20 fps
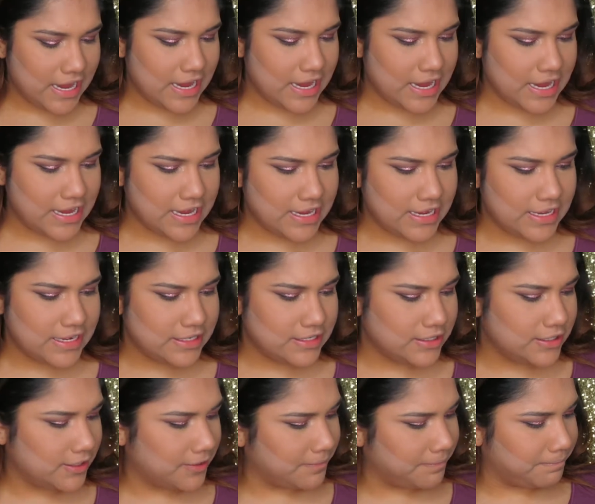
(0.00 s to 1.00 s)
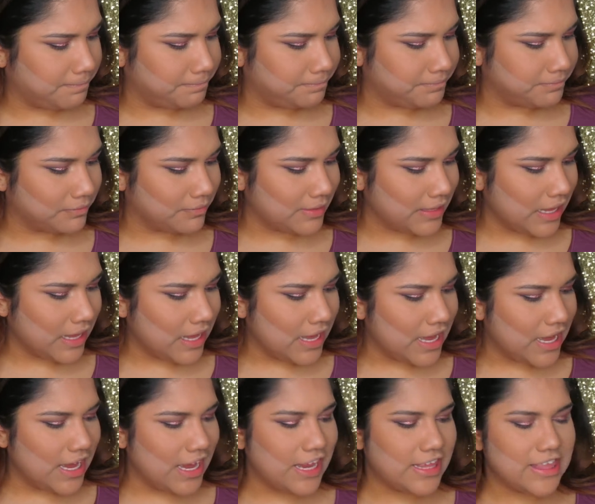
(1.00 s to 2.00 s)
And
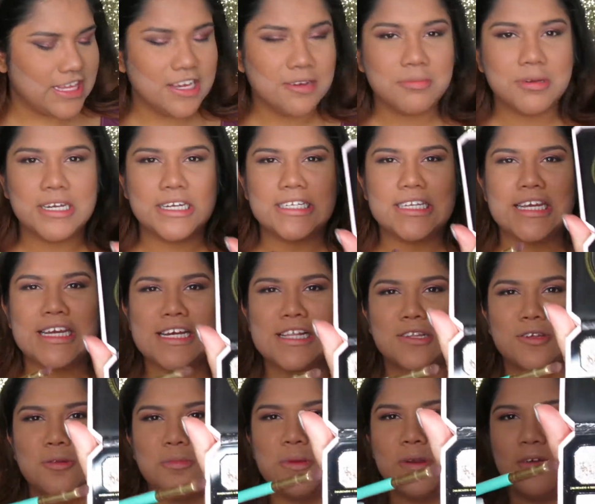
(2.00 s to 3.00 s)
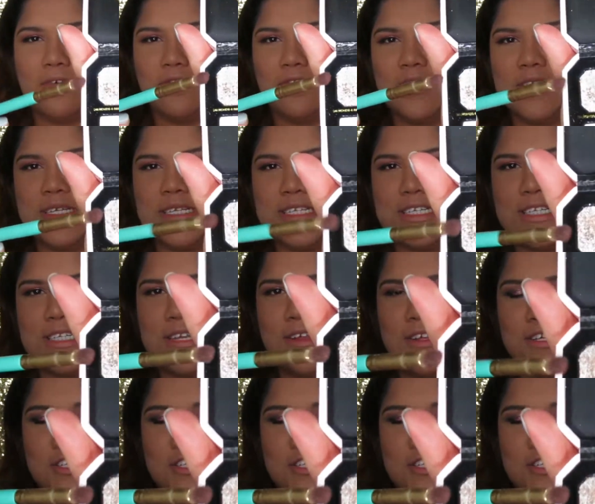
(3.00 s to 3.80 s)
I think I'm gonna take a little bit of this